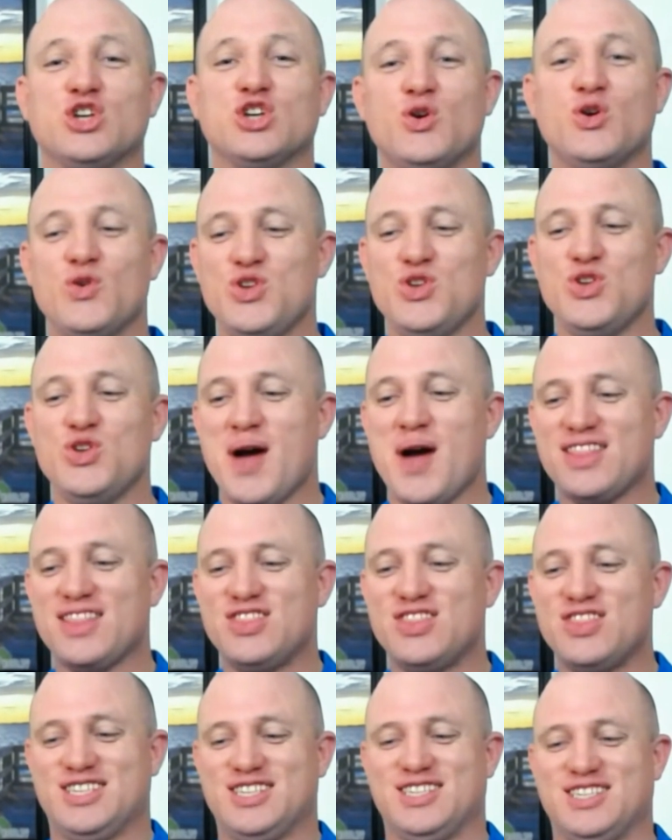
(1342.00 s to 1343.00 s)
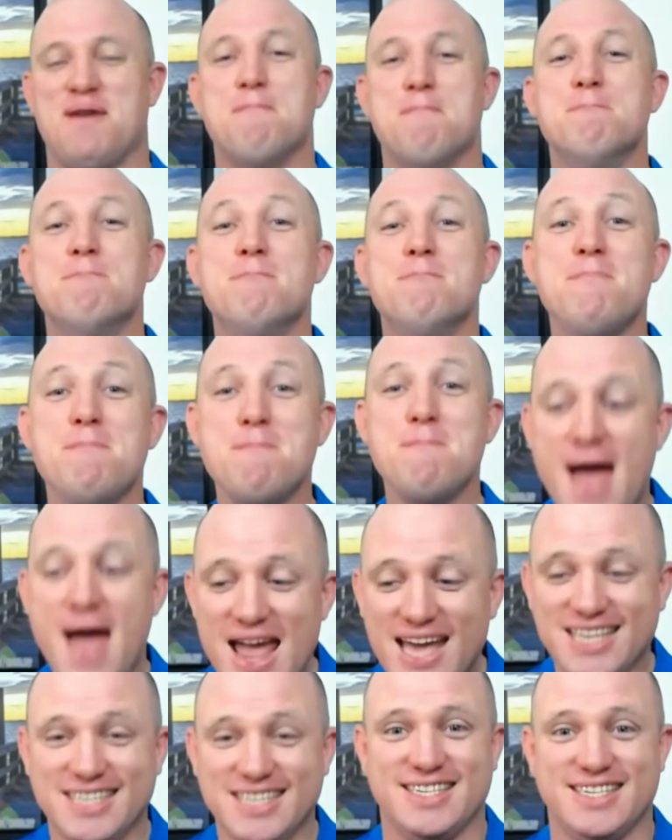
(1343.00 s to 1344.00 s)
you had this
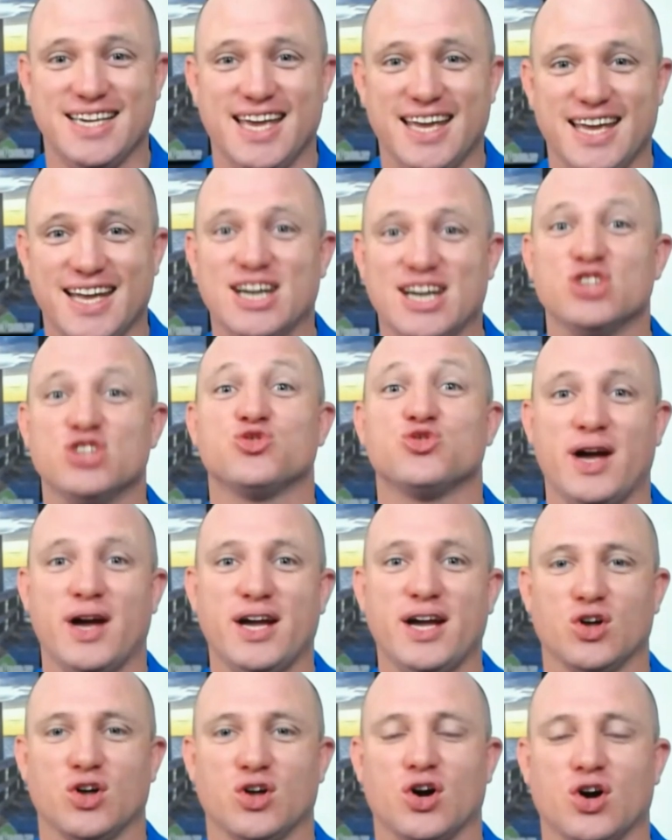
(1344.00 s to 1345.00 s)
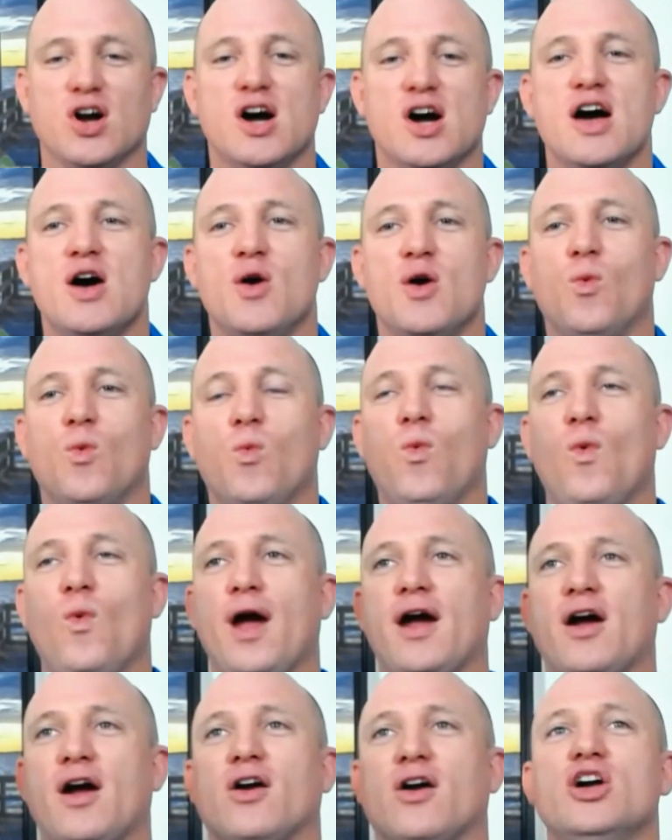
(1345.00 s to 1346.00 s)
amazing trailer
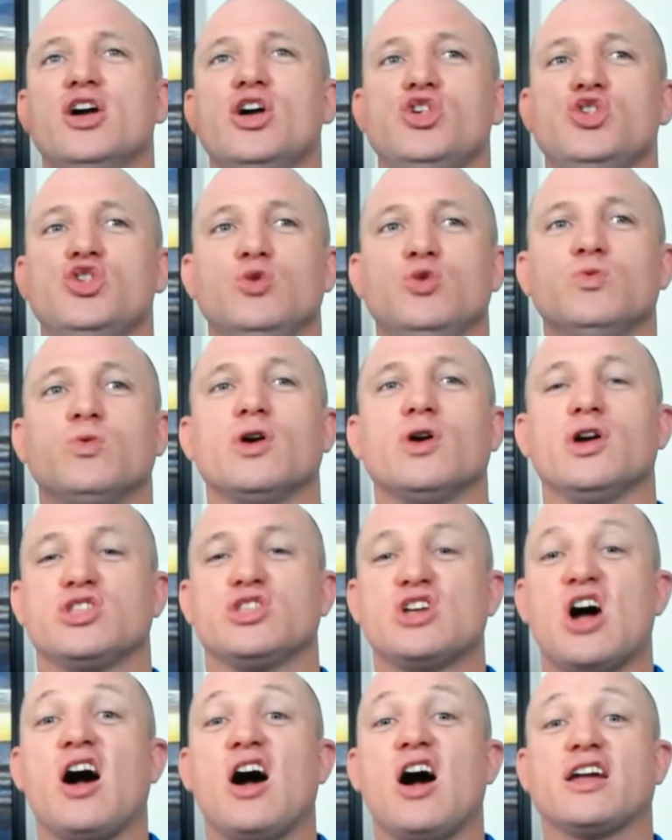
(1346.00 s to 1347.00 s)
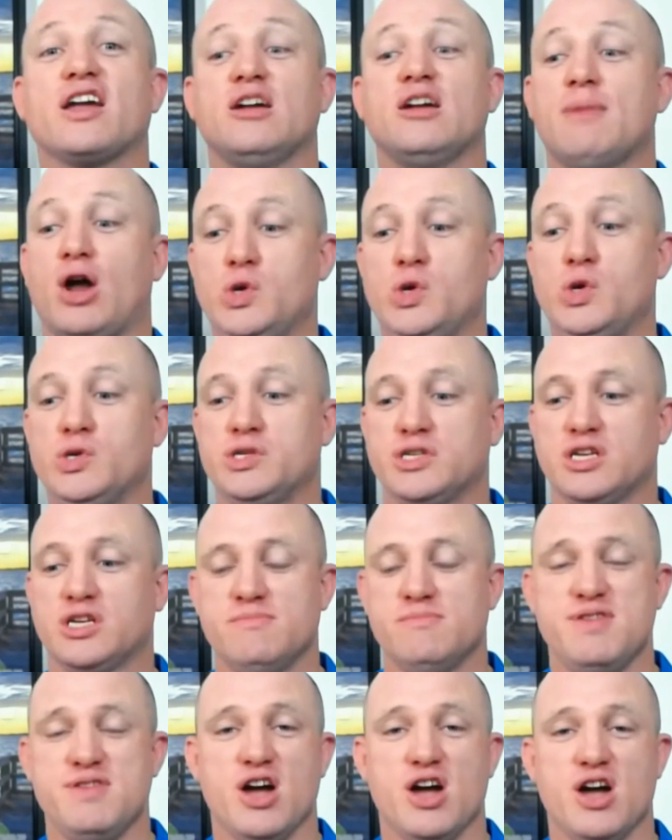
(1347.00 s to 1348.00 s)
where you were talking about who's going
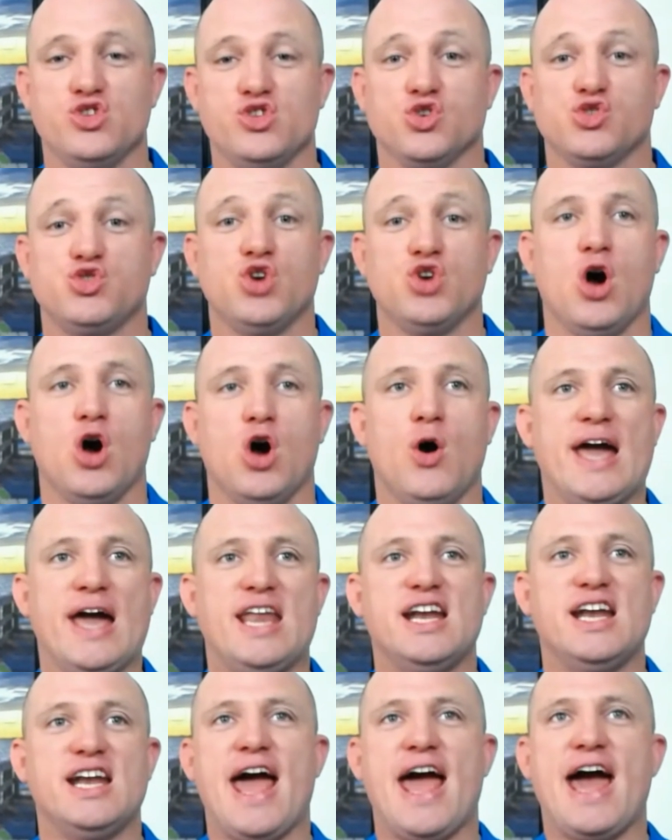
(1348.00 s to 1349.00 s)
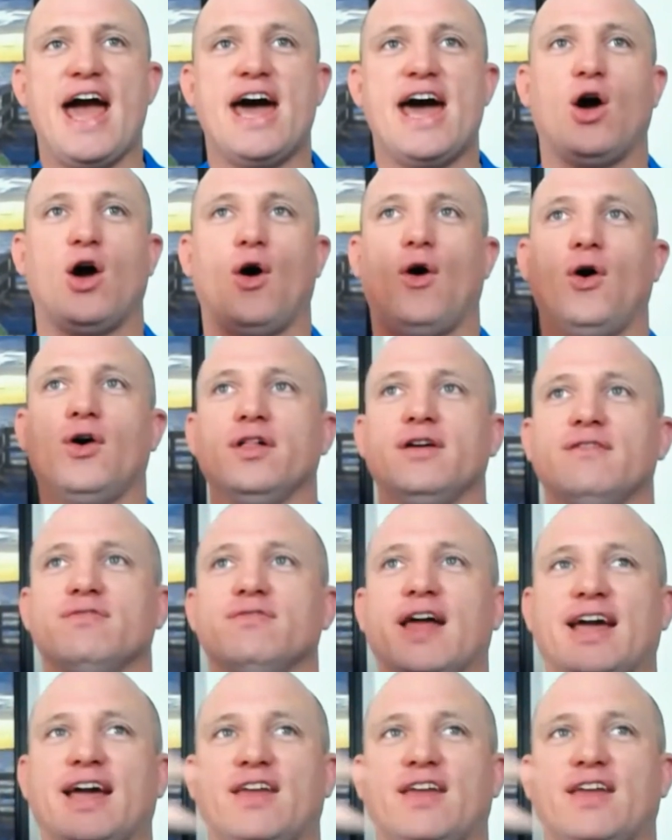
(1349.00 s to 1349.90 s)
to be on your show, and it had all of like